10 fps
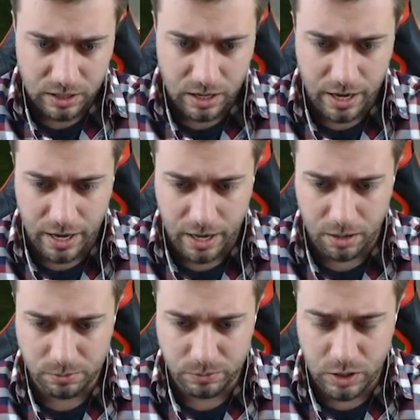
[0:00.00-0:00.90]

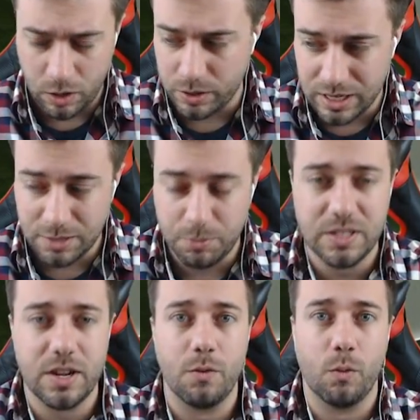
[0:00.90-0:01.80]
um, you know, it, it
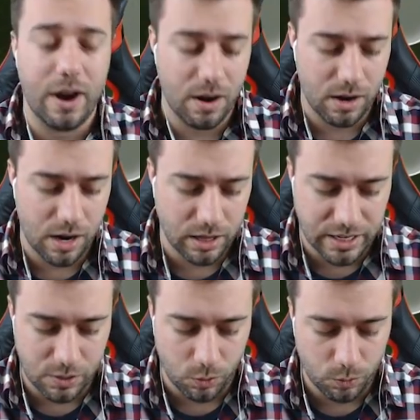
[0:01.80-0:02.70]
depends on where,
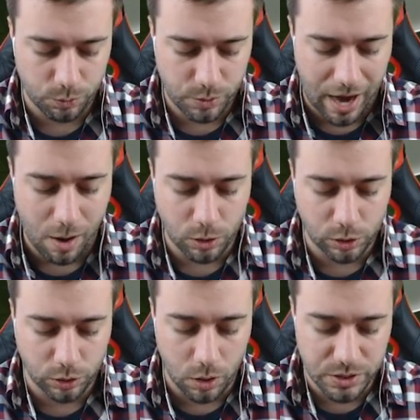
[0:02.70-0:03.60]
like how
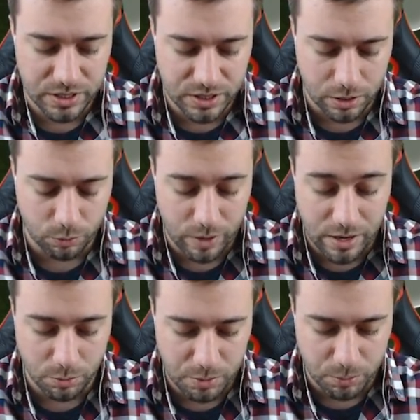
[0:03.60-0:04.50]
close it's going to
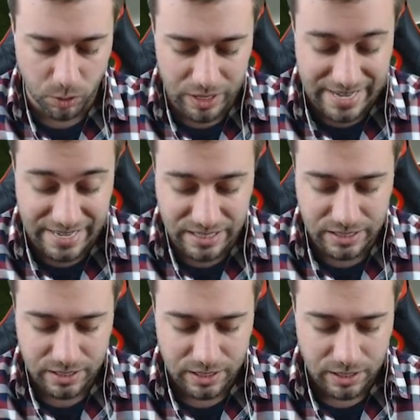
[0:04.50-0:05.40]
render people in,
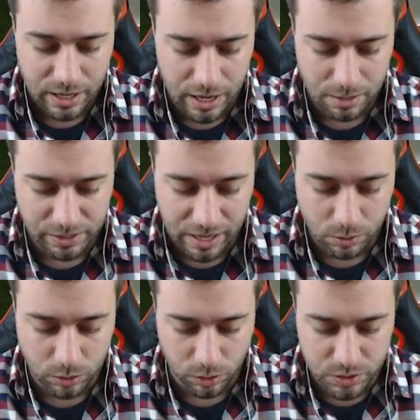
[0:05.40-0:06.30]
um, like
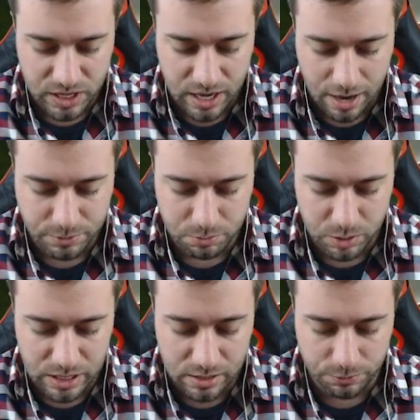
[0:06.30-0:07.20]
how close they have to
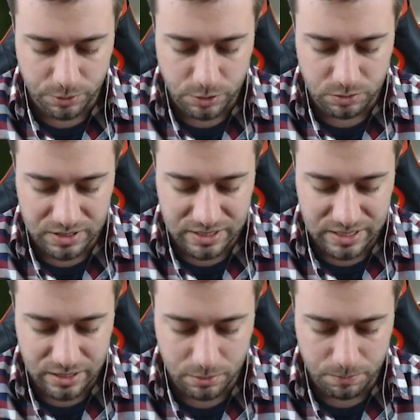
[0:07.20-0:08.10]
be for you to
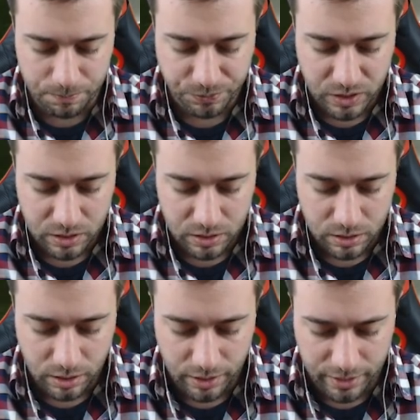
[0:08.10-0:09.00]
see them.
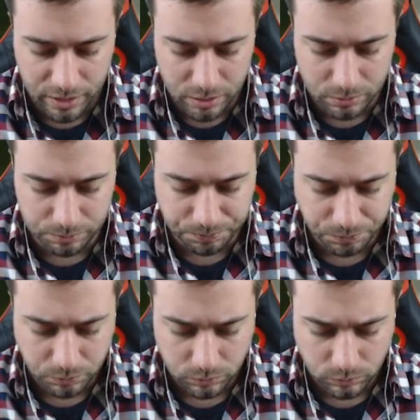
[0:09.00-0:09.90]
Um,
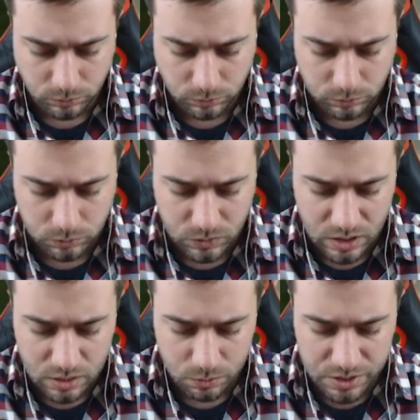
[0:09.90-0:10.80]

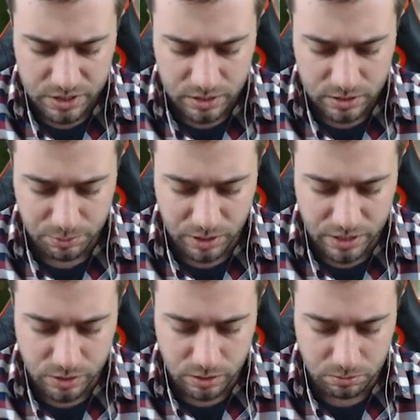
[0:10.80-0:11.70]
where's that supply
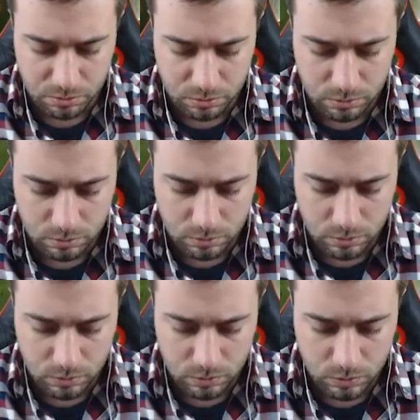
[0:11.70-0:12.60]
drop?
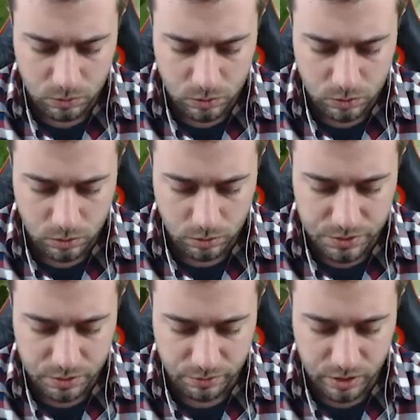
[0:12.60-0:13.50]

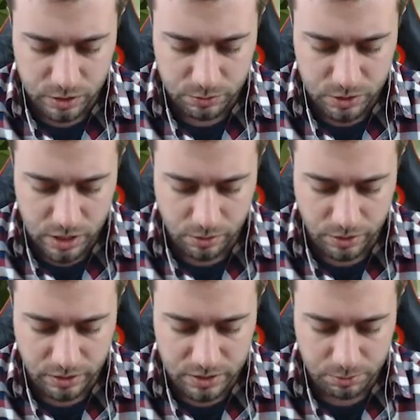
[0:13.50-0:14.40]
What's over there? Should we try to go
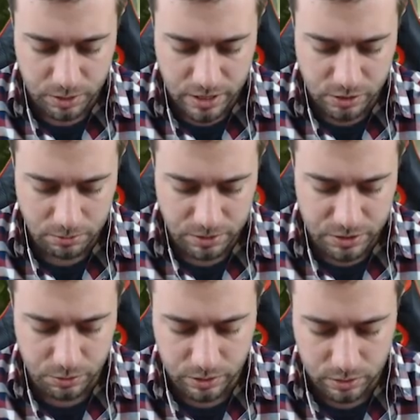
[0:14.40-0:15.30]
get the supply drop? Let's
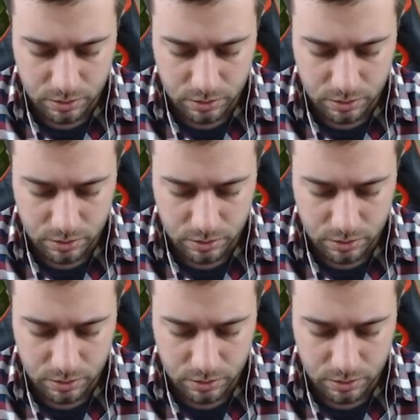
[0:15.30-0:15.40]
do it.